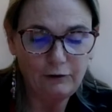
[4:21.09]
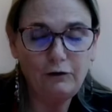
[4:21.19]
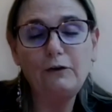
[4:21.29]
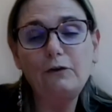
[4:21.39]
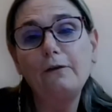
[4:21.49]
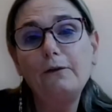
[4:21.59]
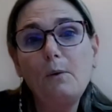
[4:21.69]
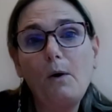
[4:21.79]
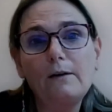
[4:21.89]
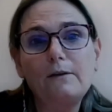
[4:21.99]
Just a
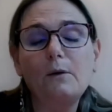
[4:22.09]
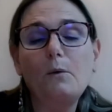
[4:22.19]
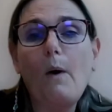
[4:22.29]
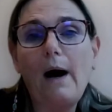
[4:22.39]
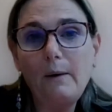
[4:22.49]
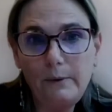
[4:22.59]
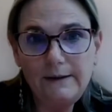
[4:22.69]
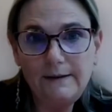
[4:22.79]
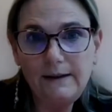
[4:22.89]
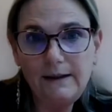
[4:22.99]
few words on why
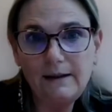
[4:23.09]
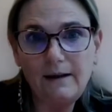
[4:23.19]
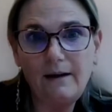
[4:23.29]
we see